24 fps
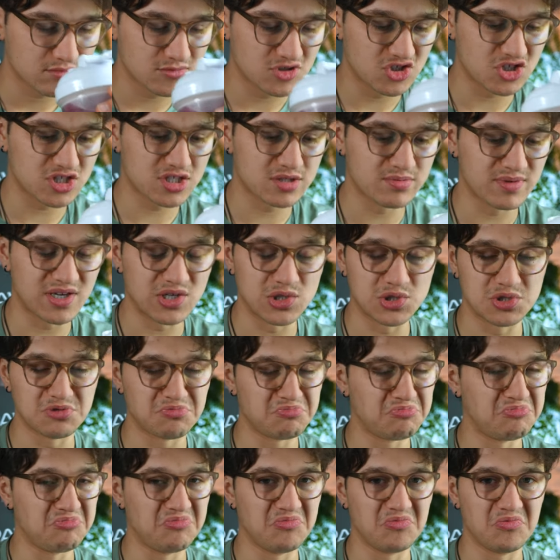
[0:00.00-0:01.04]
just smells
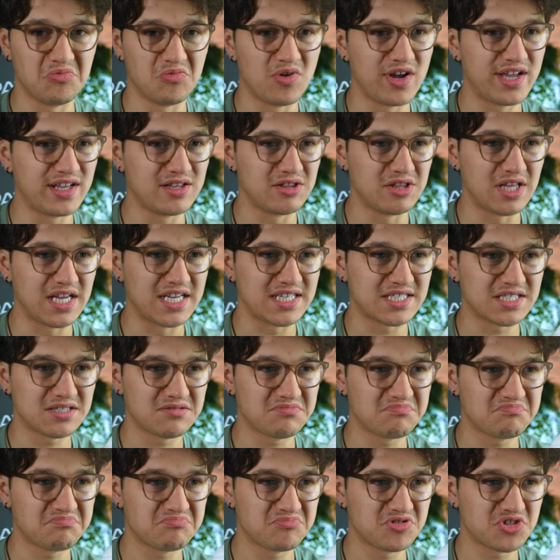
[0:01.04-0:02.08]
way
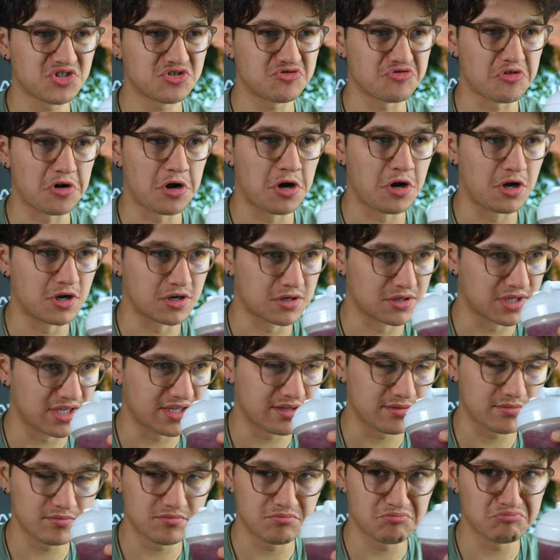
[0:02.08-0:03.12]
less strong
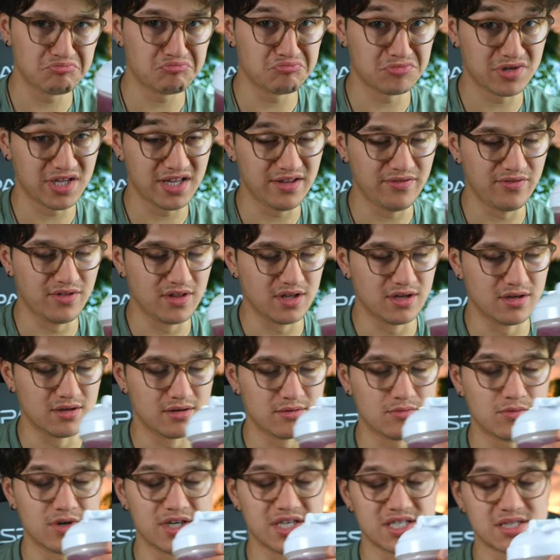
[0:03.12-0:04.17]
in
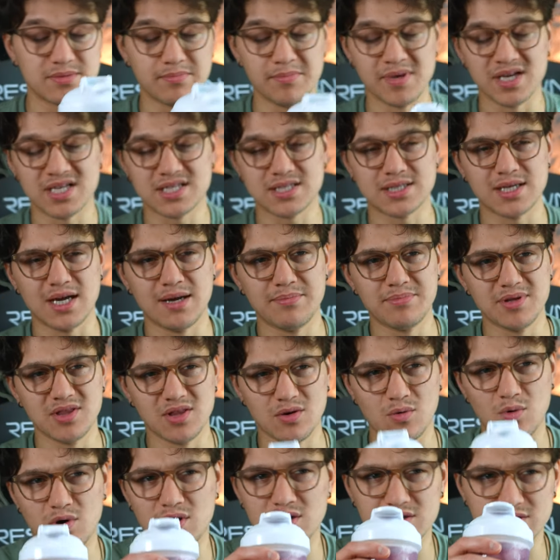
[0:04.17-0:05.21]
the when it's mixed up in
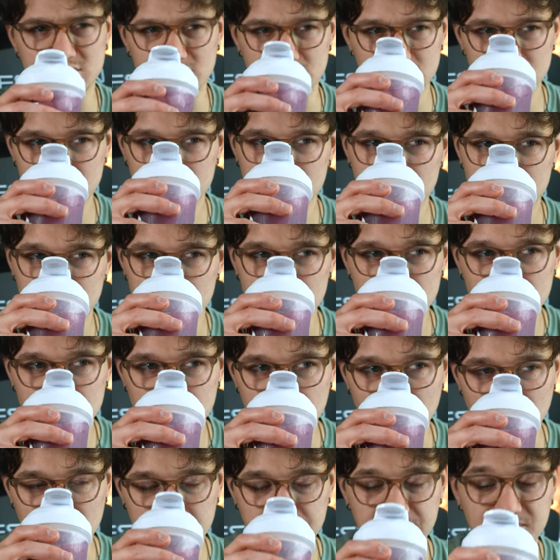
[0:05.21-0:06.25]
the water.
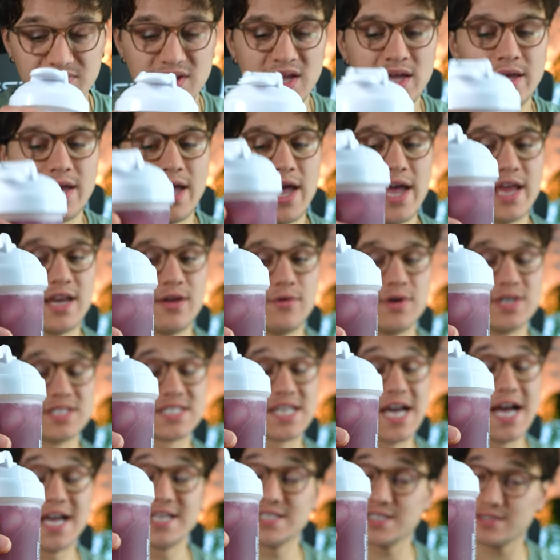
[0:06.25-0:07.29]
But anyways,
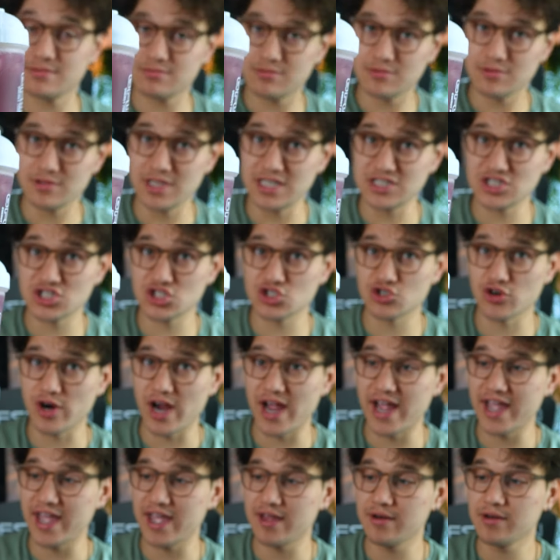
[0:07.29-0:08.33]
guys, let's
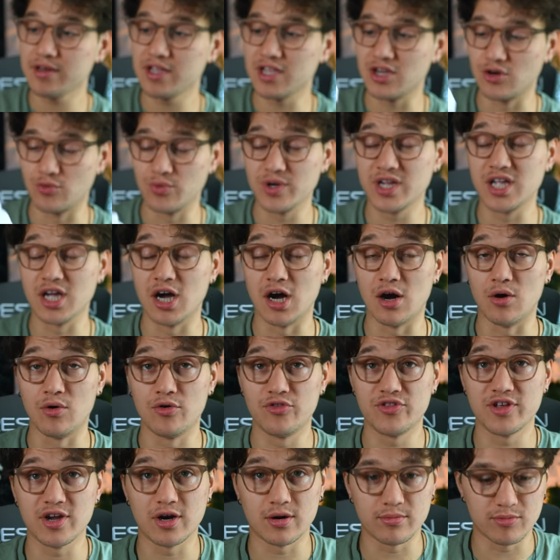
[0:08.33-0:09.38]
try it. Here we go,
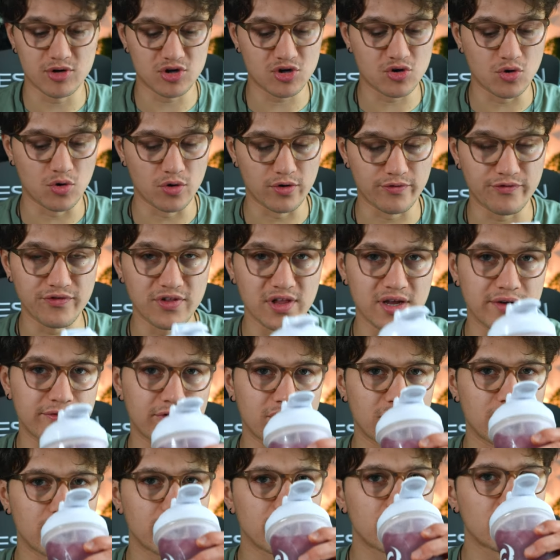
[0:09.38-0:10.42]
the Armored Core
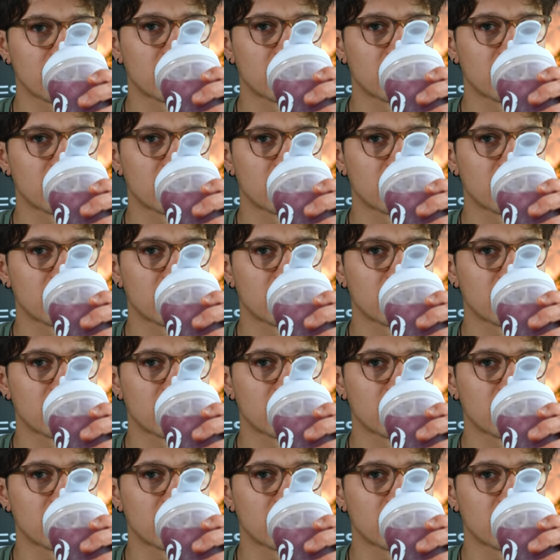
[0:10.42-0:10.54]
flavor.